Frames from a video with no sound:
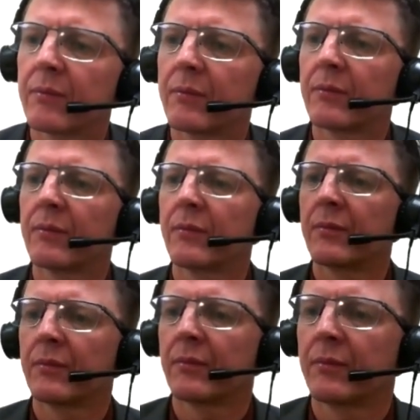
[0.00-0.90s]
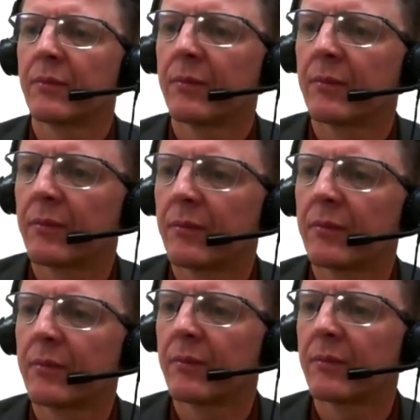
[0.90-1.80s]

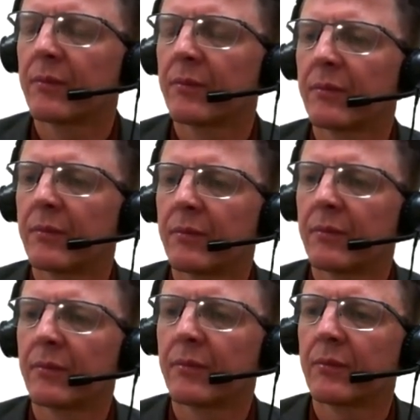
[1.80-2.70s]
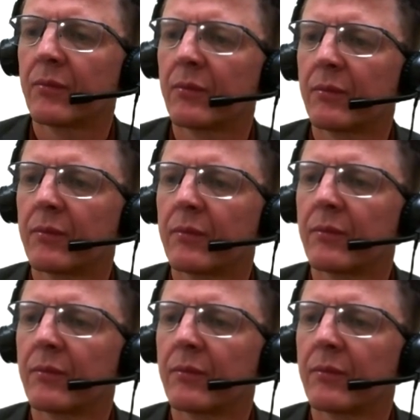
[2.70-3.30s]
The person shown says nothing.